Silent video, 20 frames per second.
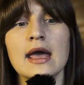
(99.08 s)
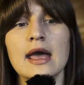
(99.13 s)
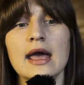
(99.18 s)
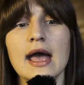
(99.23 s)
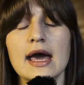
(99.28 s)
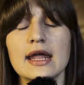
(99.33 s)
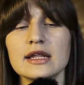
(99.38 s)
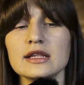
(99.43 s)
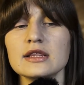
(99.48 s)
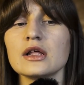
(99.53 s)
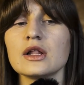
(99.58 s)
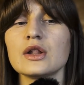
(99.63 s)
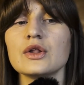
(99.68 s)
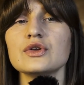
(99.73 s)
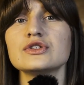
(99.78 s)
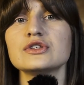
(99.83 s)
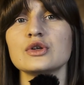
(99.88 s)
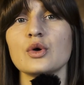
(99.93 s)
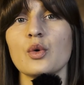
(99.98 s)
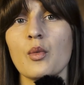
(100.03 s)
And it
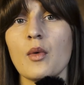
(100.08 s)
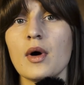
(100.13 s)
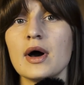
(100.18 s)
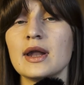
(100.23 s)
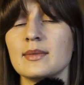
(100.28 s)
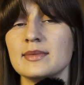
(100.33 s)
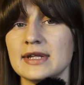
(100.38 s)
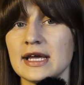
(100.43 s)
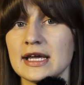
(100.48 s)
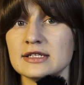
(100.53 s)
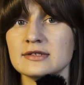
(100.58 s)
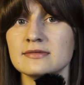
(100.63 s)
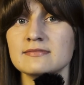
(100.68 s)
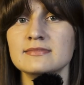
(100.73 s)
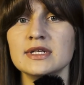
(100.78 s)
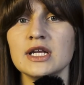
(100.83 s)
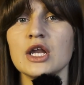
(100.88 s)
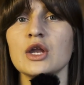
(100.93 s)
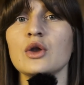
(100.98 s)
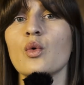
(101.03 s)
includes 1 update,
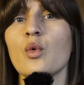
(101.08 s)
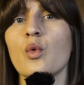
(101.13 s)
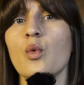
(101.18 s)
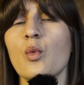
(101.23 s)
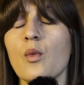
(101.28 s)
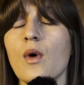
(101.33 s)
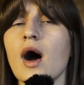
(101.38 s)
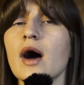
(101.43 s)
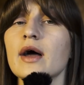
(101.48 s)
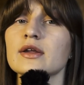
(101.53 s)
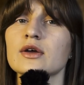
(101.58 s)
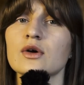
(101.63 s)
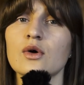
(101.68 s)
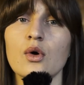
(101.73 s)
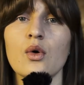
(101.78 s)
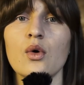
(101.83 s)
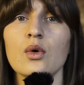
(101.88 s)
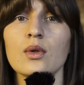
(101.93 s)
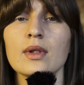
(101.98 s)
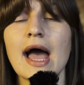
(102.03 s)
meaning 1
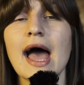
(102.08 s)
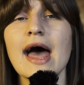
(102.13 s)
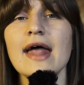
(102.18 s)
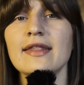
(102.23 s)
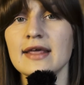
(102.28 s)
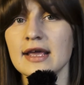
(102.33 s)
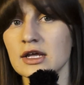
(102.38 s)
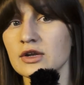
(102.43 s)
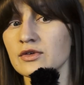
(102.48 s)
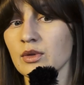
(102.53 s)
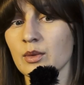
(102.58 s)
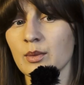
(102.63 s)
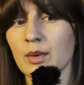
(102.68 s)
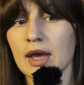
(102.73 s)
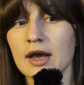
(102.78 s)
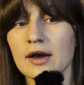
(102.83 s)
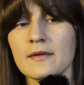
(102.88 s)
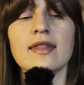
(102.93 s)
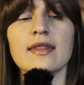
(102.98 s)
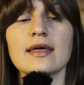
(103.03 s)
call at the end of the
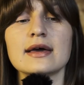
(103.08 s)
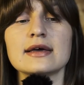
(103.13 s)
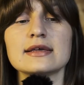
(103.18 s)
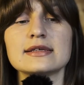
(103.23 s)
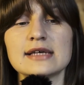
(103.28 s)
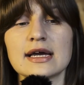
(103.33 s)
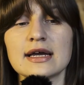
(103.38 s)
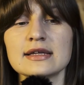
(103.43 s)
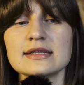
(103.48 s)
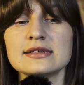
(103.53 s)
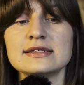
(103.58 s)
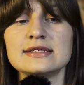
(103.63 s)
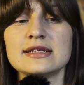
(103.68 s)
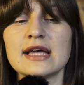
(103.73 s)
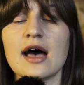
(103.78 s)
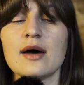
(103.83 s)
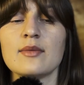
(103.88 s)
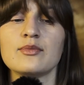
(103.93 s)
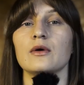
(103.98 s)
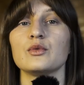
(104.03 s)
week. The second
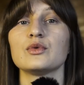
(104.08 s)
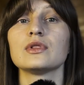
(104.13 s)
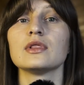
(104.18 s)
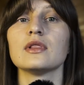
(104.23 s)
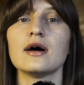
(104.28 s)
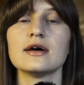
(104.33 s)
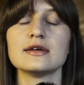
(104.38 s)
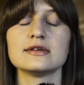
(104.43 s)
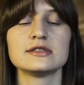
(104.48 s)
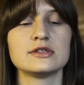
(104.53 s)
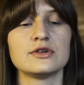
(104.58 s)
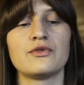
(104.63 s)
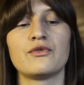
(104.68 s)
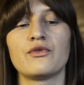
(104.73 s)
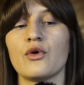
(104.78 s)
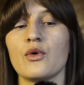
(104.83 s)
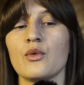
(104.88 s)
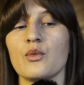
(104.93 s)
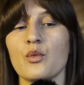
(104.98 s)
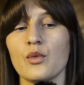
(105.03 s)
step would last
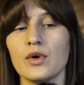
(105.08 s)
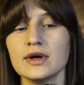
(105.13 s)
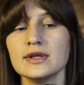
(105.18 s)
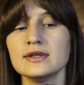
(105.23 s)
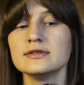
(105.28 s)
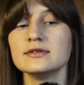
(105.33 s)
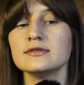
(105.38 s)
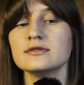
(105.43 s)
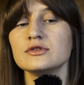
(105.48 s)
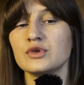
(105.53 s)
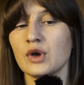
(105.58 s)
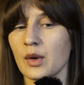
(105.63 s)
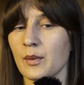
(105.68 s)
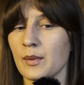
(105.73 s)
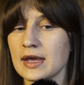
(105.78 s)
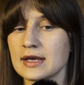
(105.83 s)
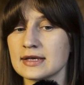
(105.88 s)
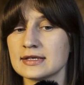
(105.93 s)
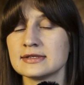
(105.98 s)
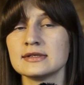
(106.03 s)
from 1 to 3
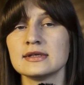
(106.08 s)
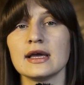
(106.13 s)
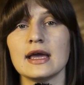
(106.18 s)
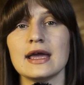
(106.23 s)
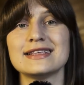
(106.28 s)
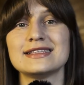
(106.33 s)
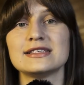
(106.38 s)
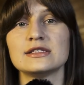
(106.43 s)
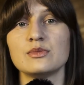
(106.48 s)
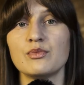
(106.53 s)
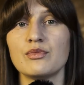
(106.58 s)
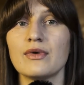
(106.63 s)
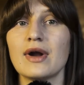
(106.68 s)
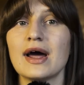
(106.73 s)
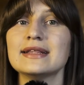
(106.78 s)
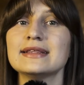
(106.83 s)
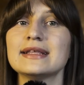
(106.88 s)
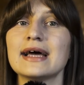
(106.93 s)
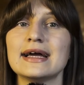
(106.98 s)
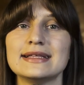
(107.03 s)
weeks. It's
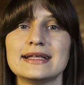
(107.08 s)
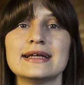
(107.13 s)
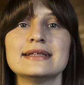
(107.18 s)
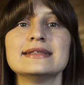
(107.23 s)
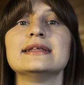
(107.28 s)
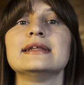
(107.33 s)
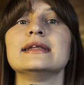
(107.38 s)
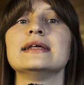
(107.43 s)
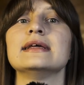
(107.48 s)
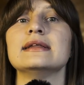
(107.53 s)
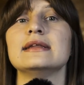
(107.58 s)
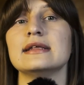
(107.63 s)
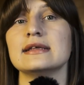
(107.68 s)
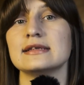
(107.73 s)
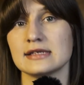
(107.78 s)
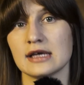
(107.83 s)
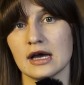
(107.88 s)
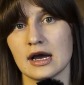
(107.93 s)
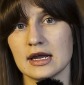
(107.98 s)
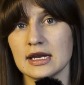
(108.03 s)
brand identity
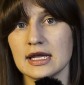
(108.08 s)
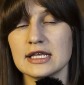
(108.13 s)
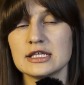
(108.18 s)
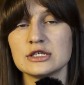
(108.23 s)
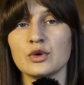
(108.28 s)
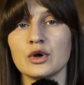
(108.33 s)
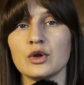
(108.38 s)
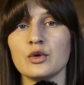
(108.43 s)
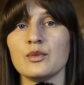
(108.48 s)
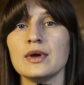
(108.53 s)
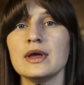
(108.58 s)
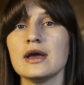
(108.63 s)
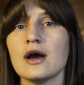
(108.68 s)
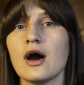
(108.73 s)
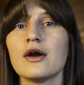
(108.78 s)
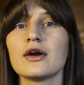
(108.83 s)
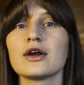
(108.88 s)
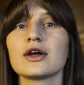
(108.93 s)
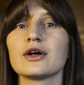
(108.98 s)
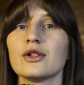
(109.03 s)
design. It's when we
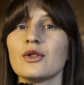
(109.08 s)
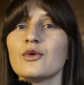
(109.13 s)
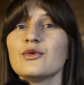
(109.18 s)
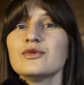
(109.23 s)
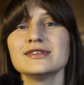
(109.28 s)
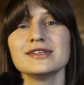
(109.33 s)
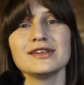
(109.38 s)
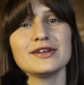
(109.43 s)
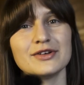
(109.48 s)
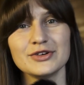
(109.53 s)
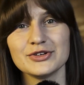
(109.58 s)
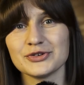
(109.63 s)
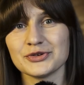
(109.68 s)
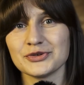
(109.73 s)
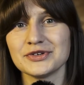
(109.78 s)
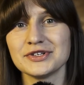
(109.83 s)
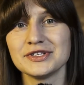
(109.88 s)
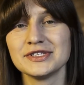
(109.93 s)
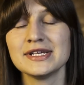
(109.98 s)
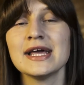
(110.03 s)
are closing our
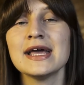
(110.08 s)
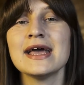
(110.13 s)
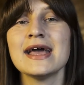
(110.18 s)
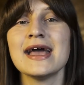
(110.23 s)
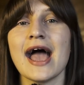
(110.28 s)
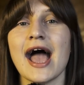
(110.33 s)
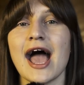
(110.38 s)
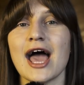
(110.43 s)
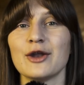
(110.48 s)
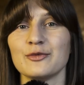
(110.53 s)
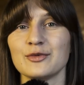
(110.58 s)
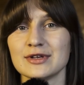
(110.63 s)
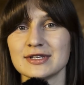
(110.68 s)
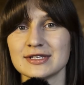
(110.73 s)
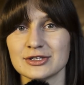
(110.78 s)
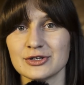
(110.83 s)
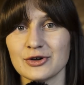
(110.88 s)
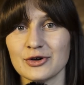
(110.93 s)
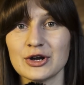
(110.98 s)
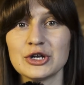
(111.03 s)
doors and we
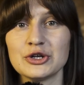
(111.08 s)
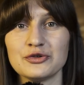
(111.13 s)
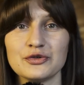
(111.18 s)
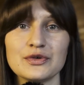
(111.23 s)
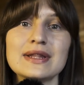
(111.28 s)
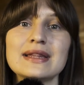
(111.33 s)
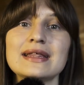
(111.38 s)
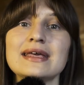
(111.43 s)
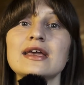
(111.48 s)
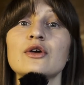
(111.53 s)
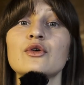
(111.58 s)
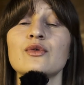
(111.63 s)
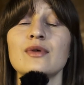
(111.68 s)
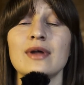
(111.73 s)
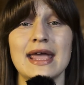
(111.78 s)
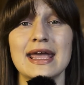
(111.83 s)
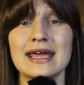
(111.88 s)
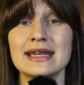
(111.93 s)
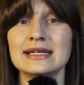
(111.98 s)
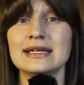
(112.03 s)
start really
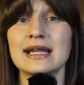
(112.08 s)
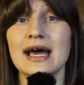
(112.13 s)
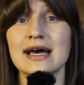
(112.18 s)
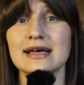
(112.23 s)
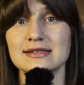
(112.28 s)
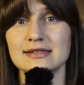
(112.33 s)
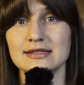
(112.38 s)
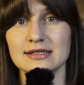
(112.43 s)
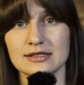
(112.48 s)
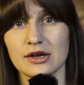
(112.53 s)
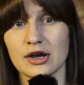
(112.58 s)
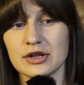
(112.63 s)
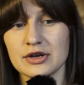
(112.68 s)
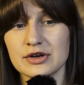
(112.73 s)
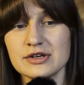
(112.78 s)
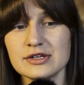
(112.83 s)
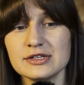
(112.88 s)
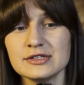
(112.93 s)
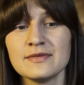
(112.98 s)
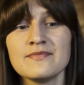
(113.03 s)
creating as
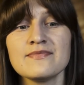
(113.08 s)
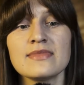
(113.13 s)
designers.